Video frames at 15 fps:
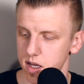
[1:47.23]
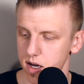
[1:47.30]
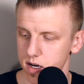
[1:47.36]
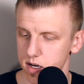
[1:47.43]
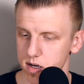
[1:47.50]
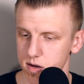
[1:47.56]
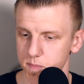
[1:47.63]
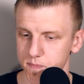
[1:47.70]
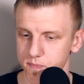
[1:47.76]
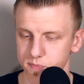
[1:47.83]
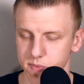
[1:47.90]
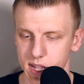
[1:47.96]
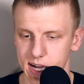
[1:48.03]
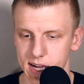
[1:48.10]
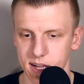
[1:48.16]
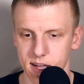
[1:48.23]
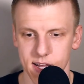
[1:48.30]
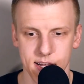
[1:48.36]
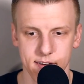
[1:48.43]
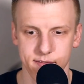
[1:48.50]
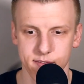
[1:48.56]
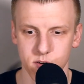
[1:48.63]

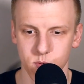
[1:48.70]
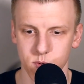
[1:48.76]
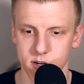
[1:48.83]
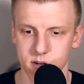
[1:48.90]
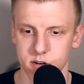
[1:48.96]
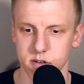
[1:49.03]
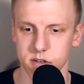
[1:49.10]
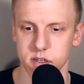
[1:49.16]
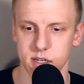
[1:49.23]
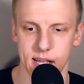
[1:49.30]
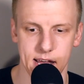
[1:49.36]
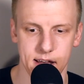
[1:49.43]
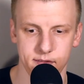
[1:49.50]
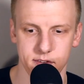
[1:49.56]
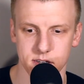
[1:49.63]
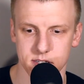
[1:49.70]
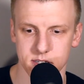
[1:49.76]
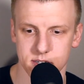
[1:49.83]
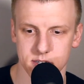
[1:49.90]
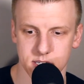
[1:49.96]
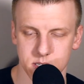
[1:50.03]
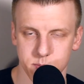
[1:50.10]
I feel weird having
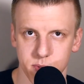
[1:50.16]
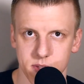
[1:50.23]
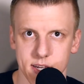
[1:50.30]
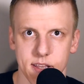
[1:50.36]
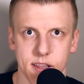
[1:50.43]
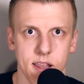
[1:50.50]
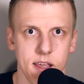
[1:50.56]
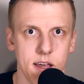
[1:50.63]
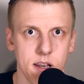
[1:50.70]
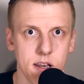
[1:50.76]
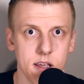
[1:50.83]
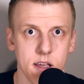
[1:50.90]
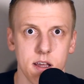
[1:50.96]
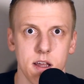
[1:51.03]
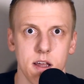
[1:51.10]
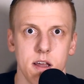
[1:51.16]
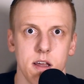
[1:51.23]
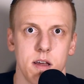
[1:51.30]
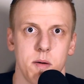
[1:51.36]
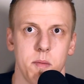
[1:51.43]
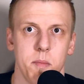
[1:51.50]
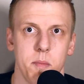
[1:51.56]
to explain that,
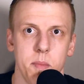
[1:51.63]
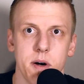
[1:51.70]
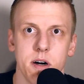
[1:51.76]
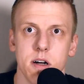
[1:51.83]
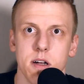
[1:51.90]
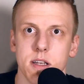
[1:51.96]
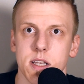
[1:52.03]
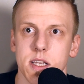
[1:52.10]
but